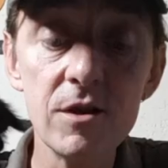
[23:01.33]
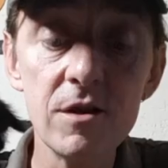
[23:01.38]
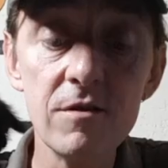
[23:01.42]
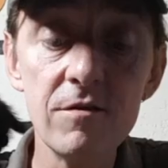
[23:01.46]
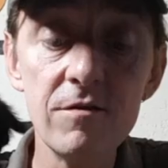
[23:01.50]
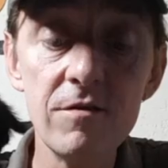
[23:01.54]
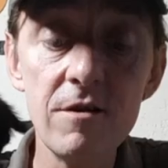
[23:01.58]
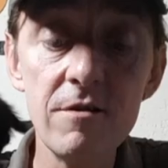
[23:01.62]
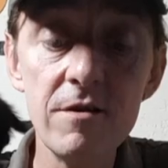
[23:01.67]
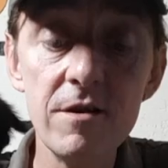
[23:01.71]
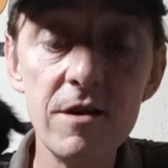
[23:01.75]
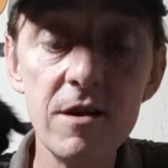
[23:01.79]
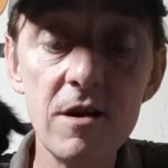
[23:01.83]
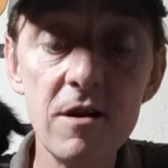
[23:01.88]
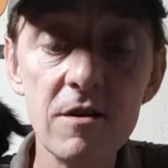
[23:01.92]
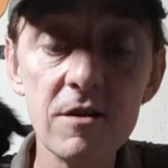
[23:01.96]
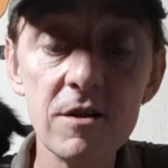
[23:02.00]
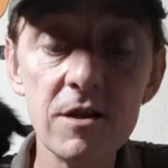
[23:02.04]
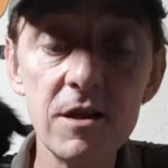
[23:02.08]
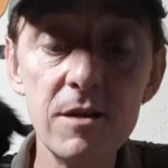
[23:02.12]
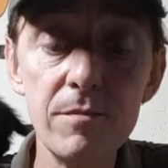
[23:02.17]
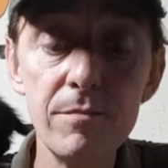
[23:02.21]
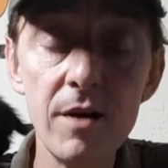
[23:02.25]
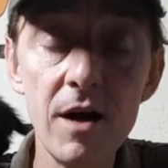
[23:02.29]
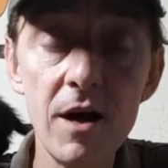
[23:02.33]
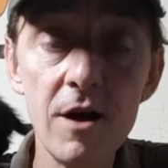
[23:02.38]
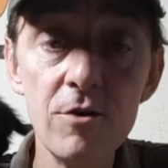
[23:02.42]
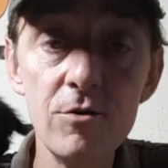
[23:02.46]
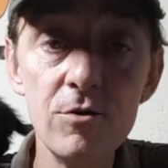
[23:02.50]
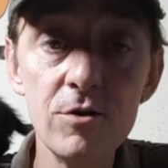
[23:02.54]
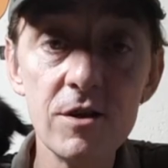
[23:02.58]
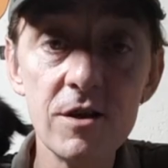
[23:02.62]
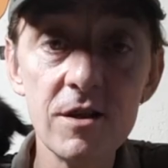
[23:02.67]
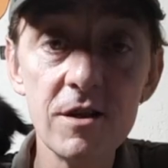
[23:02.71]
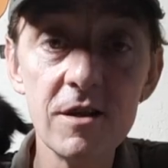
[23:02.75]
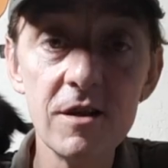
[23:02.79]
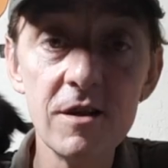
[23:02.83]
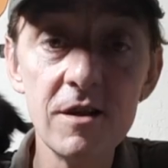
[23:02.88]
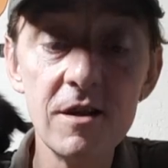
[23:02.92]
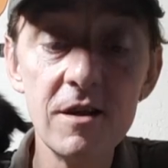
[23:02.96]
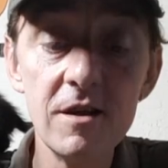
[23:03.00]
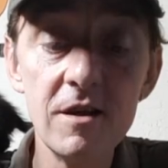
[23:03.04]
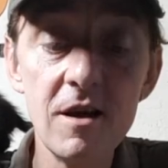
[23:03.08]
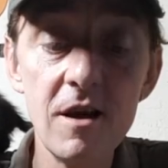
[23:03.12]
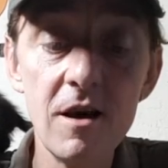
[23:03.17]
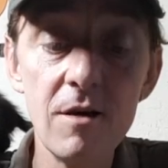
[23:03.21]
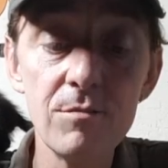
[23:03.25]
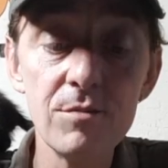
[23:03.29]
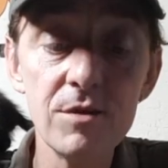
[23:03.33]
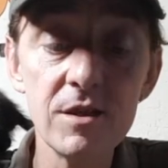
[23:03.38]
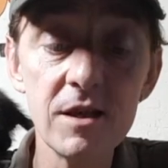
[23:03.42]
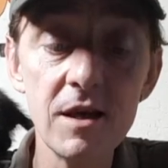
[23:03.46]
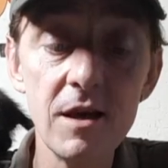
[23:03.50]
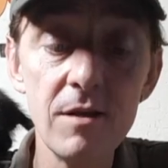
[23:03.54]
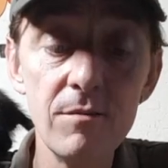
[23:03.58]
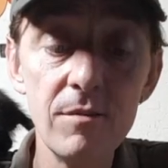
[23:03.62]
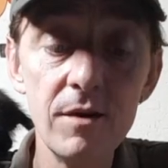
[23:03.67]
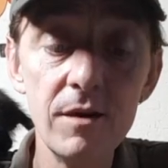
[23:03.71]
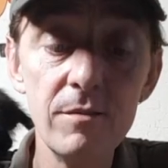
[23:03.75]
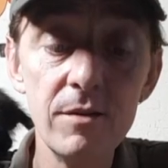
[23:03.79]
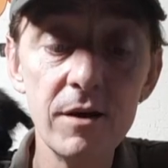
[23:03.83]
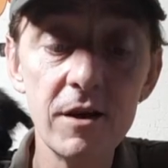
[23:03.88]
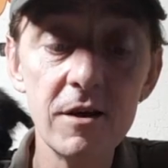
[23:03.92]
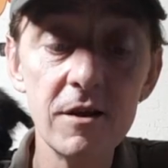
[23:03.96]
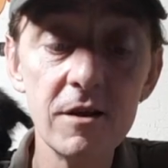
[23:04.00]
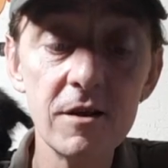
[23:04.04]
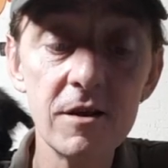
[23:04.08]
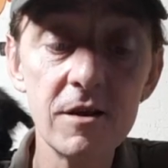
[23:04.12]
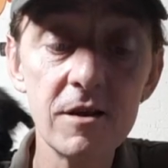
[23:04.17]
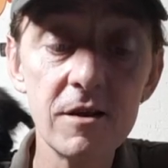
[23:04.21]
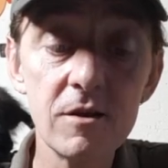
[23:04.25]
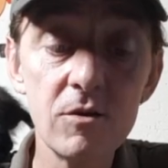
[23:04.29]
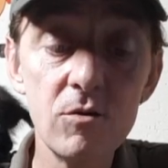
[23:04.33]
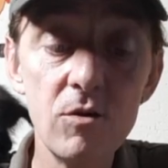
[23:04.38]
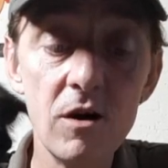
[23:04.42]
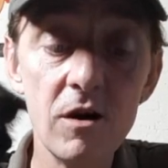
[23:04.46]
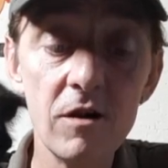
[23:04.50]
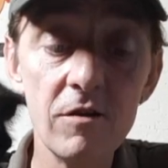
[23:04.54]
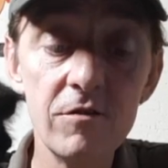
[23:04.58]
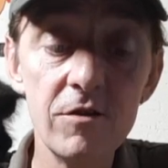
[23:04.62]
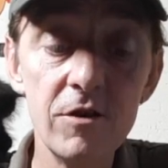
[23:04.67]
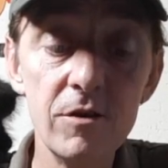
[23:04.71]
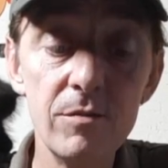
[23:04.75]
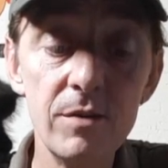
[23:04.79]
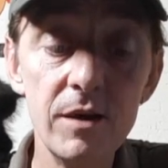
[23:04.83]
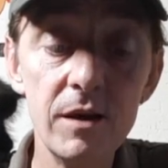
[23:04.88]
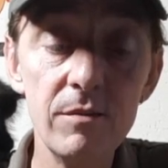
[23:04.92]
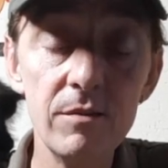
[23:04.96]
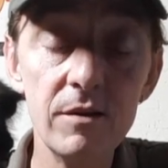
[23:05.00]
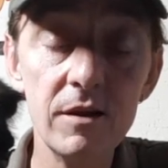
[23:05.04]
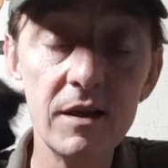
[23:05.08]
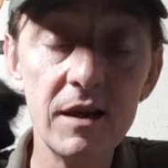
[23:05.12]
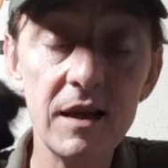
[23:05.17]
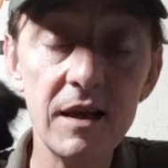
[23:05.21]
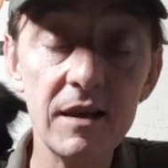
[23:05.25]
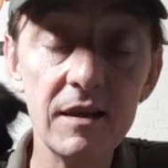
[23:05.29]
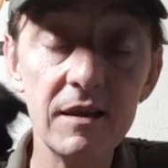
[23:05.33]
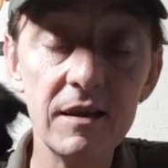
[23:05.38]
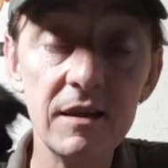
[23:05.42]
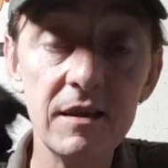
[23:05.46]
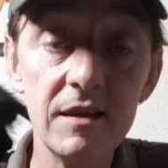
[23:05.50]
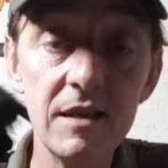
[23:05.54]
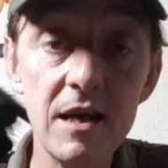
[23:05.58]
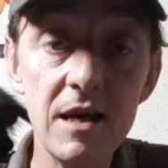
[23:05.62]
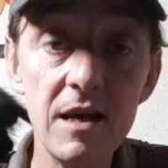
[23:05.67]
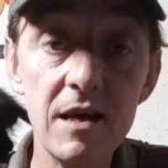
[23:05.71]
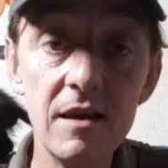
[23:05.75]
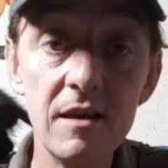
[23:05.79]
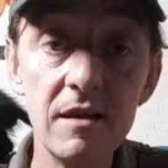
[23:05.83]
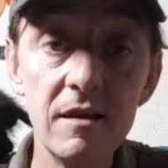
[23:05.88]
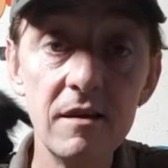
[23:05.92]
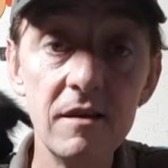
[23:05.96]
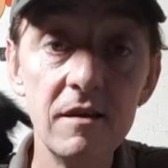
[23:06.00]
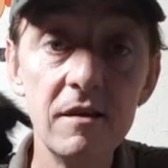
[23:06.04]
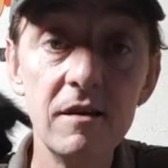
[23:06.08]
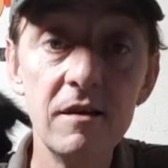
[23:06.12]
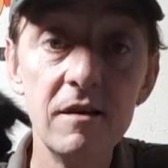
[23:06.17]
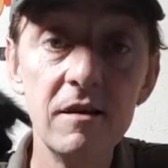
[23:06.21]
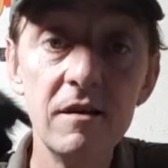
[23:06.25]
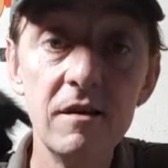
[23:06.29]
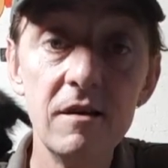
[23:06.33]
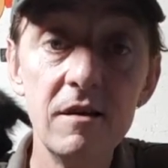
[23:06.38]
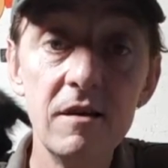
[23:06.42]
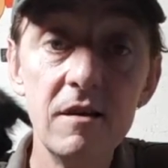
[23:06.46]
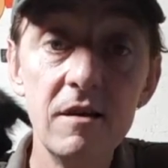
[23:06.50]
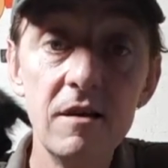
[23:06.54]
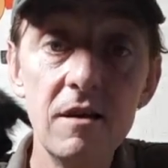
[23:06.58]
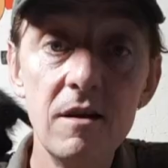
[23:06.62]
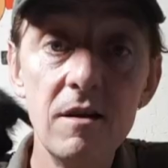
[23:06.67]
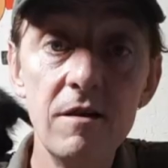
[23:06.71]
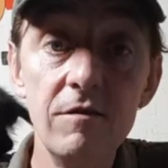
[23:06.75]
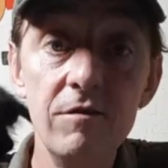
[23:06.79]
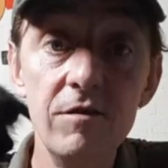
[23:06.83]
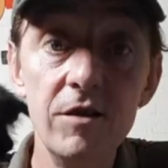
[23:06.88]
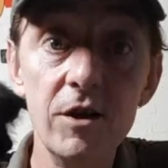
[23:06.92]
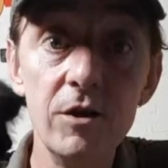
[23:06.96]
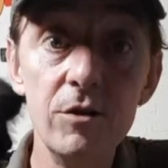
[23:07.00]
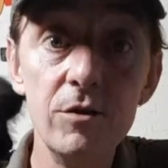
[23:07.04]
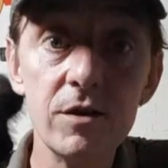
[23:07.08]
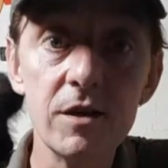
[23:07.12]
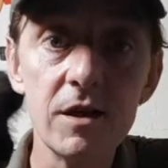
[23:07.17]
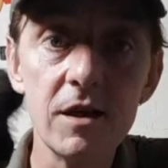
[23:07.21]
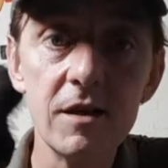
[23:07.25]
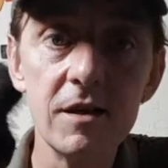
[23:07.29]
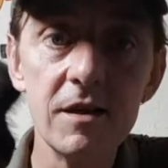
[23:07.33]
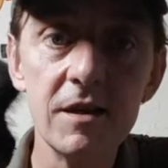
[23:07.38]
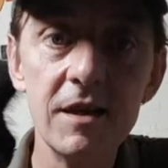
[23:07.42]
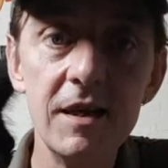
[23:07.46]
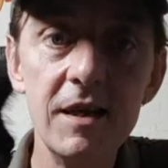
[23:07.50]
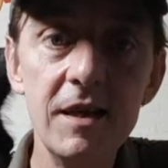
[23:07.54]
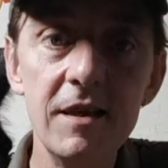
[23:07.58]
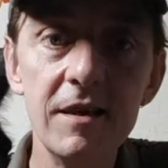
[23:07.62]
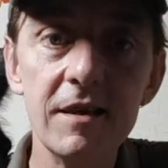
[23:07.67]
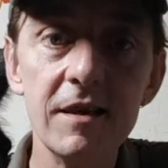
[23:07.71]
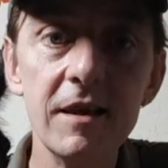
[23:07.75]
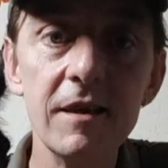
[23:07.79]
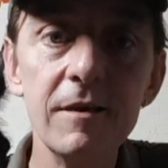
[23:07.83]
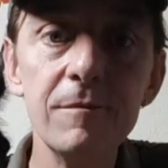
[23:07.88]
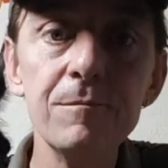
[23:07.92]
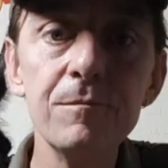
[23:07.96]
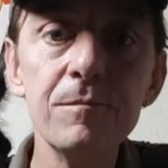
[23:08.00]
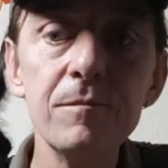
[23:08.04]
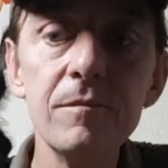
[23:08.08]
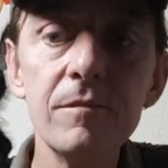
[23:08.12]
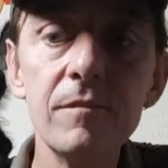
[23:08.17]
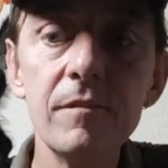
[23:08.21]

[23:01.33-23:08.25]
was a very nasty post, and it upset me because quite a few people had added their views underneath it.